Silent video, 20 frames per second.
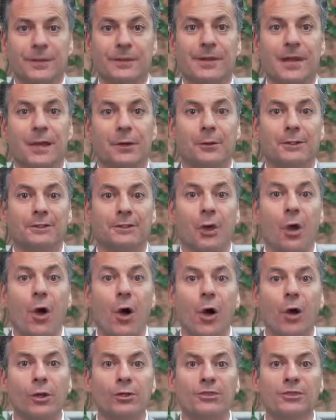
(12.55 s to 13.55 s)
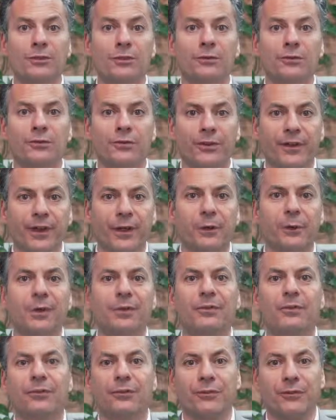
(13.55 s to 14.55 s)
Now, it's also very
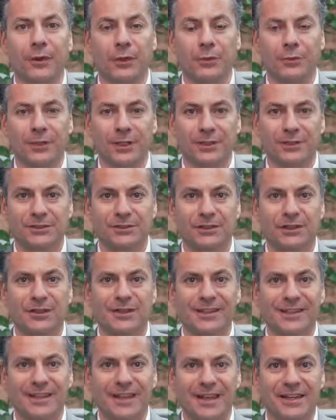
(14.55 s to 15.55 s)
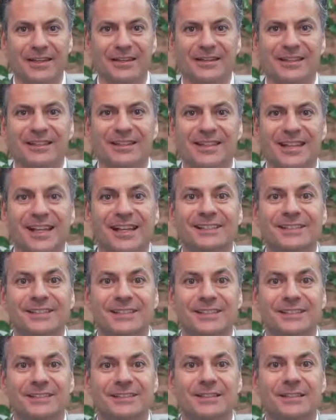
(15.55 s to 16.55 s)
focused on getting to the
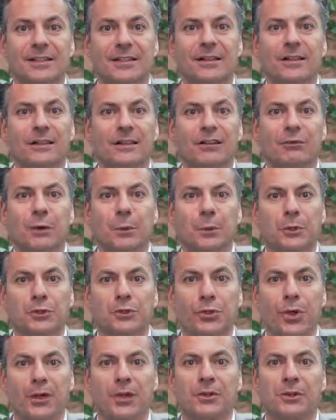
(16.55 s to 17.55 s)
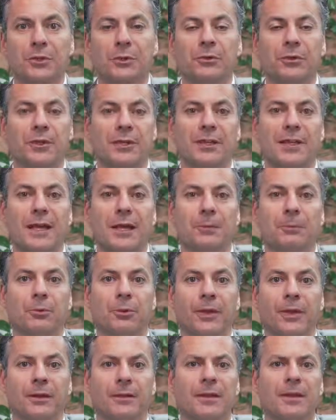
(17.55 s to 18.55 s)
essence of what we're trying to do with an account
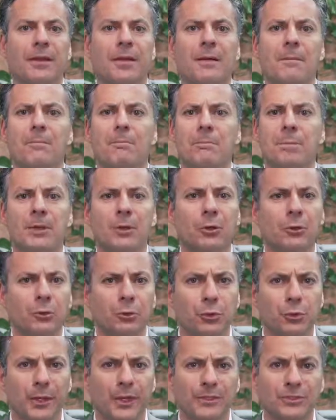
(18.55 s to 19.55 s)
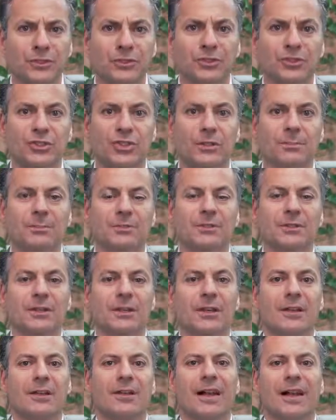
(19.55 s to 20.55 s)
plan. Build relationships,
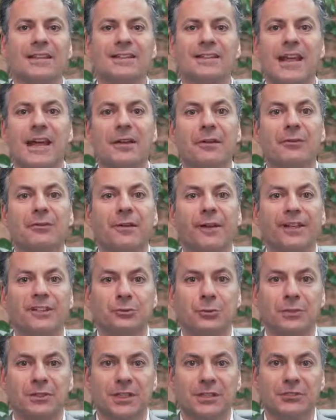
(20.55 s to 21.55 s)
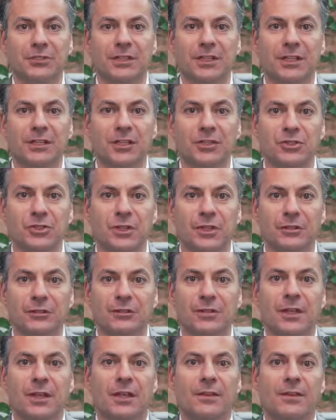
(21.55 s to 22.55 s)
identify strategic
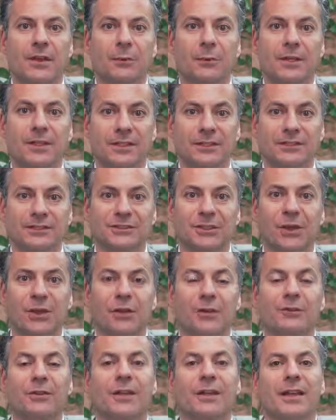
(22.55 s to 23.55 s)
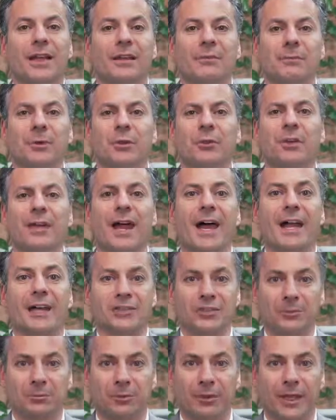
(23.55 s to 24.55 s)
initiatives that we can solve, and build an
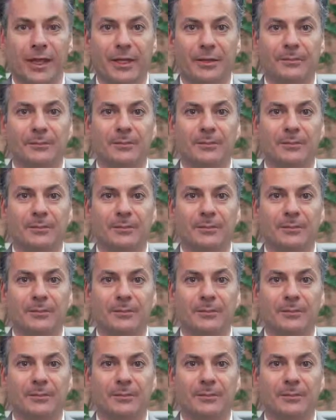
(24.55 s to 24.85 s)
action plan.